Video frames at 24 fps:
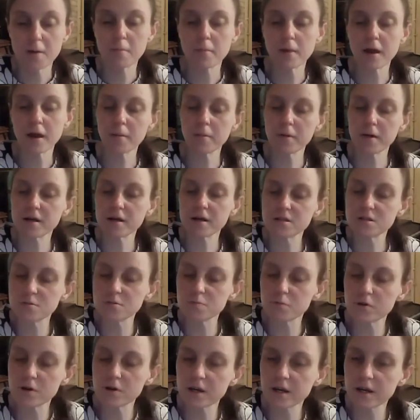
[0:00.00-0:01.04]
Maybe it's
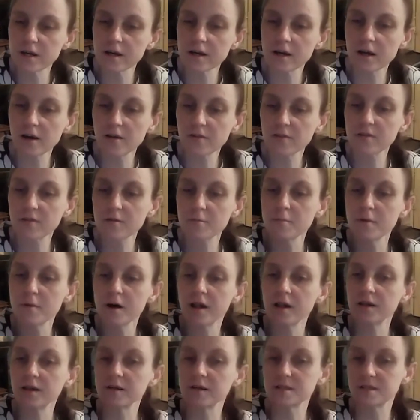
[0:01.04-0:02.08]
bringing out the
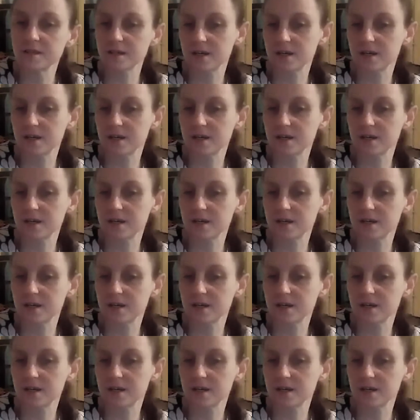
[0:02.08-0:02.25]
melody.